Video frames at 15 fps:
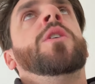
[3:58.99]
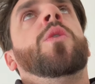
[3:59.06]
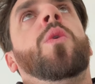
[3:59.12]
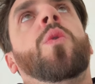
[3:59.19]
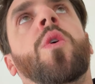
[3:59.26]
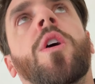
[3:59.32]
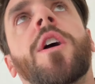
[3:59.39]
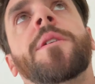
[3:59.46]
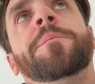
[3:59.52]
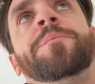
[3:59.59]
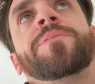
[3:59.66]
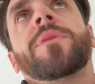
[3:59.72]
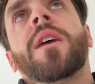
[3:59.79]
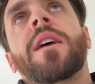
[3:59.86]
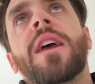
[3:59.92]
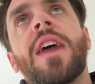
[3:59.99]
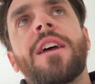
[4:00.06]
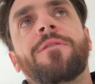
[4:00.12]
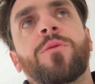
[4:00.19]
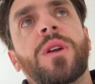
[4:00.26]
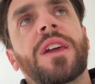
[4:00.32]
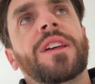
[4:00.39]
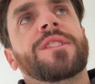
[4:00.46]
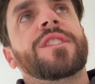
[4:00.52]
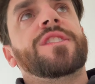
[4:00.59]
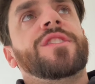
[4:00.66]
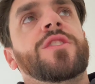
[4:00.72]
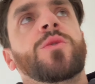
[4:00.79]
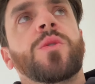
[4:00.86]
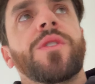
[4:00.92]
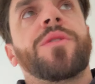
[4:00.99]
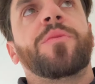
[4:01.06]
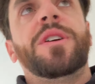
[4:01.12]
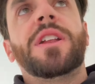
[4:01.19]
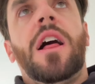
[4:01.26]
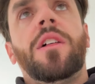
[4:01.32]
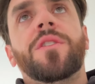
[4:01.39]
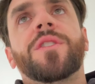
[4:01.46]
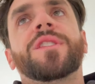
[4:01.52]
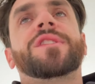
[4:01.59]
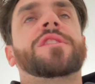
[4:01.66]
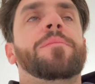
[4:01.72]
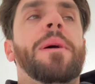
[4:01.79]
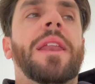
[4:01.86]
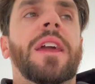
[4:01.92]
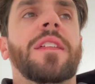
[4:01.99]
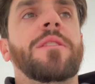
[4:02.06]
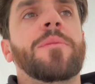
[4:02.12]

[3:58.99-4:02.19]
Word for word: Or if we get to two or $3, depending on the